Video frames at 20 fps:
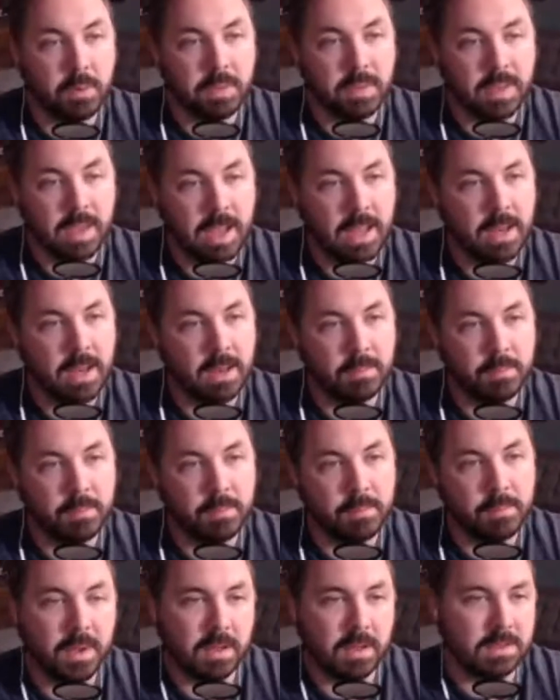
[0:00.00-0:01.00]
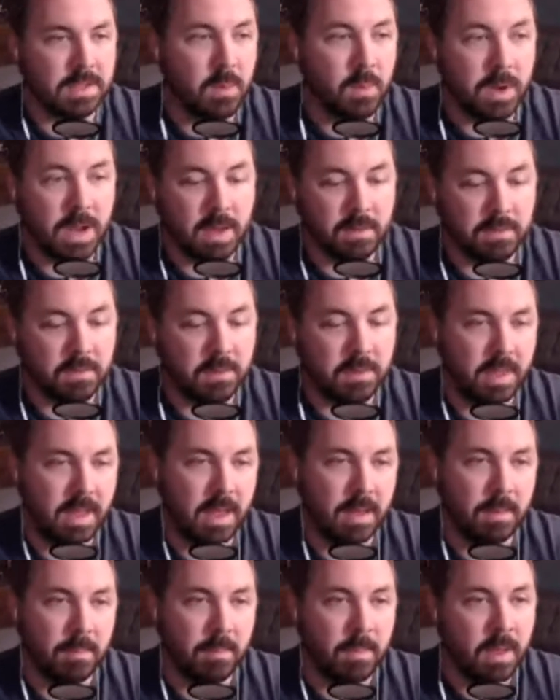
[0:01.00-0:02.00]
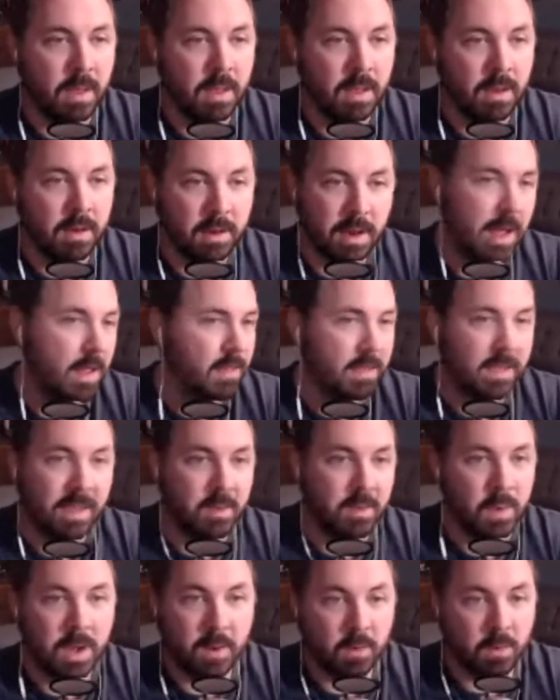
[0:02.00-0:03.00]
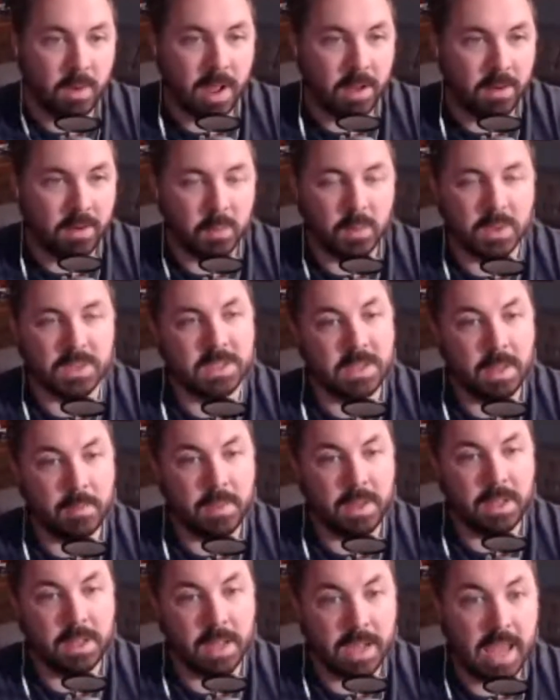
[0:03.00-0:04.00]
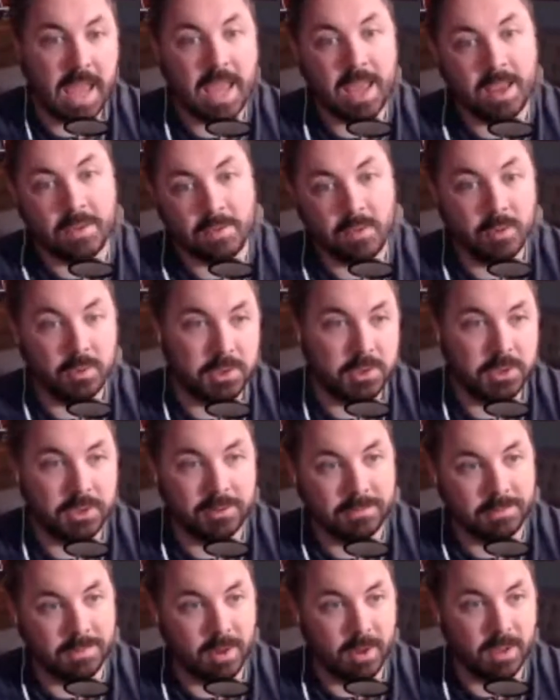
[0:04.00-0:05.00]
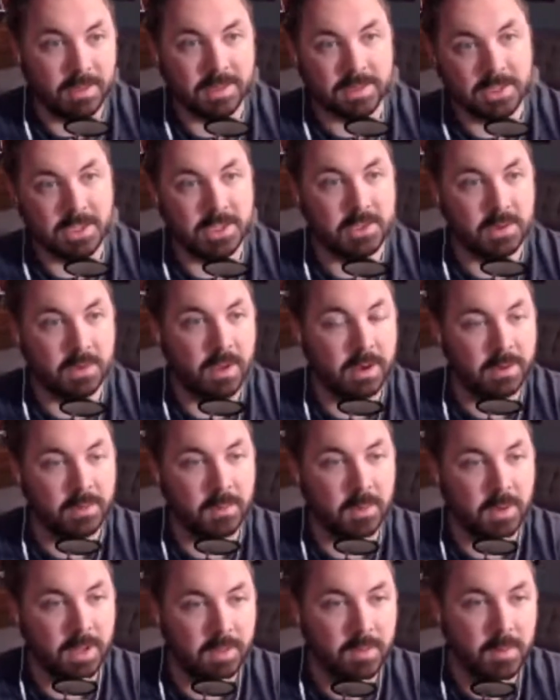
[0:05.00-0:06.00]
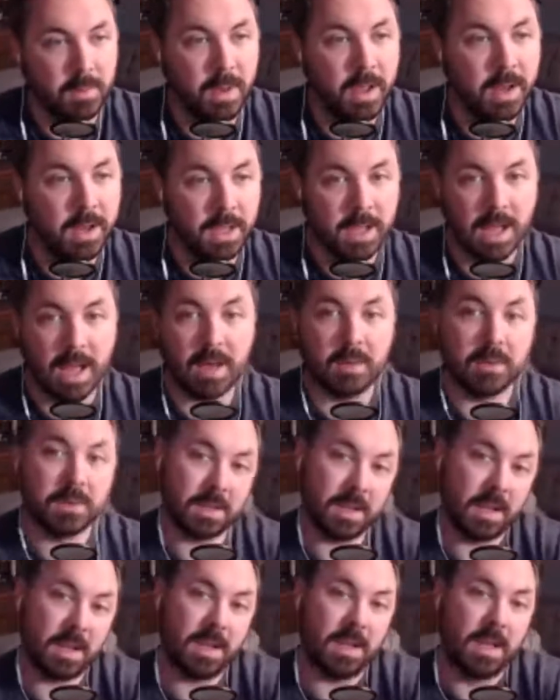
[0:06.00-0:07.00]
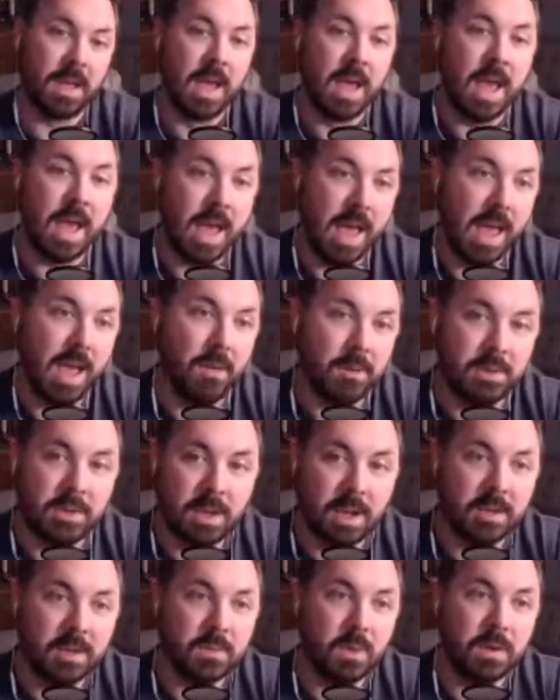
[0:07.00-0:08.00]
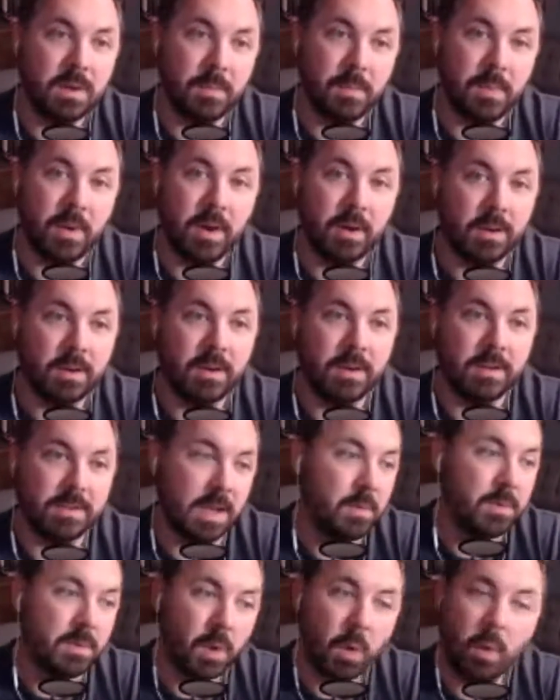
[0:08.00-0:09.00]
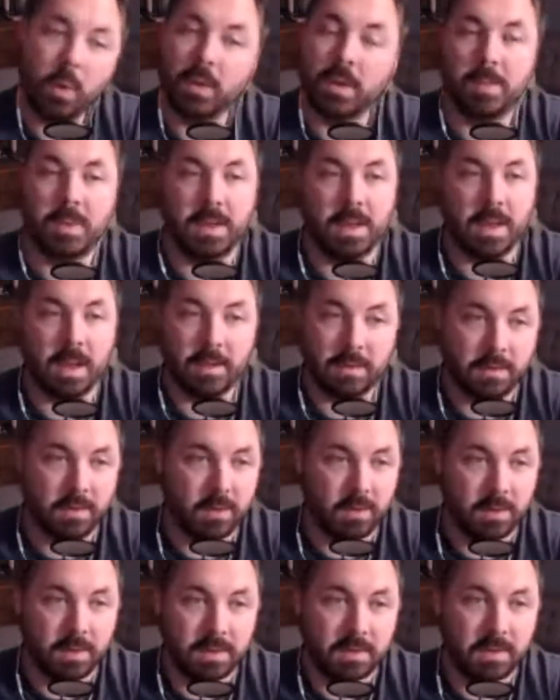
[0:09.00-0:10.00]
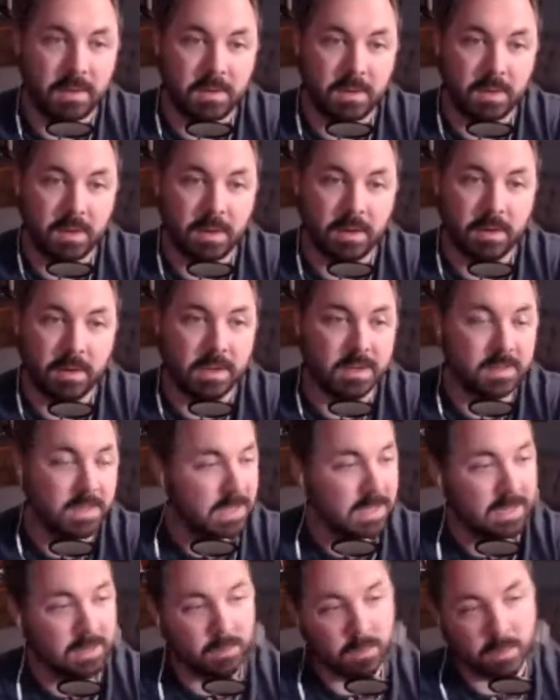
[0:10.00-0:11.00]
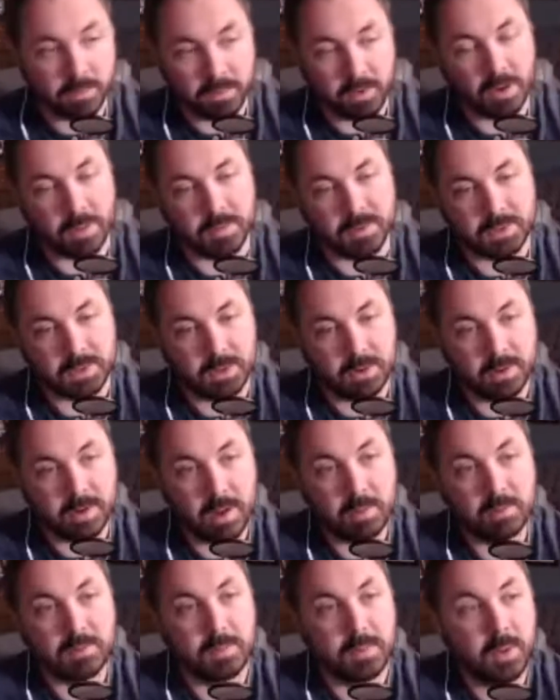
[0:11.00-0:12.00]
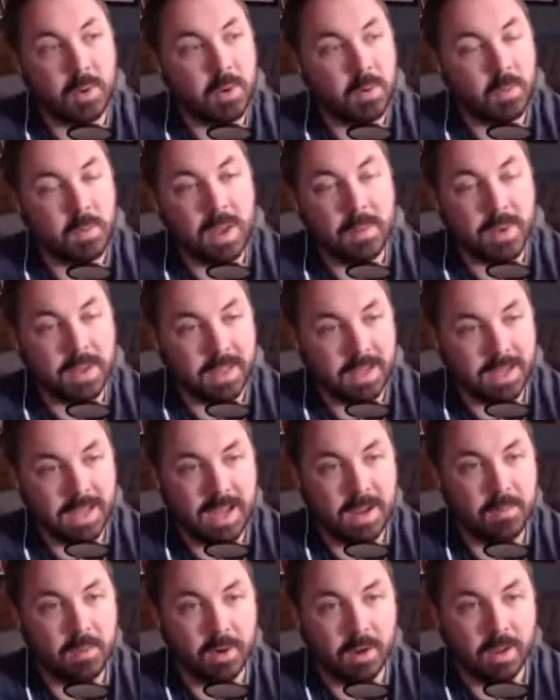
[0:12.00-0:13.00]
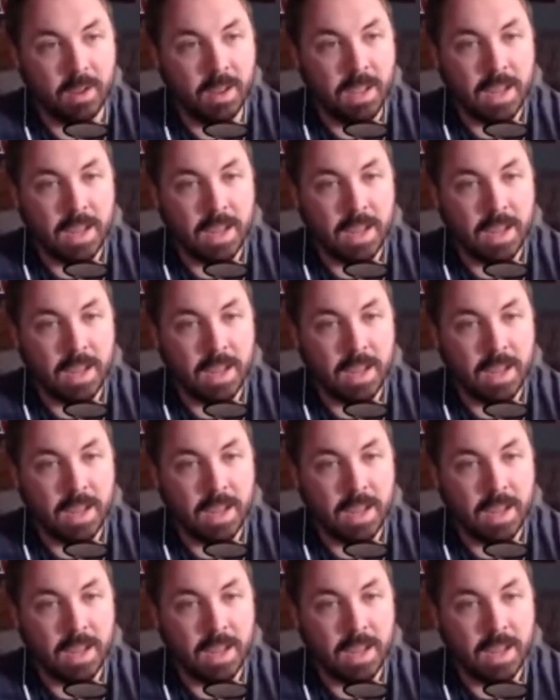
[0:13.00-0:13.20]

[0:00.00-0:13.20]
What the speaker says: with Canon, but because I went after them, not the other way around. It wasn't them being like, hey, if you shoot on the C200, we'll give you money. I was like, hey, would you guys want a partner? Because I would totally be down to shoot on the C200. Because I did a review episode and I was blown away by the camera.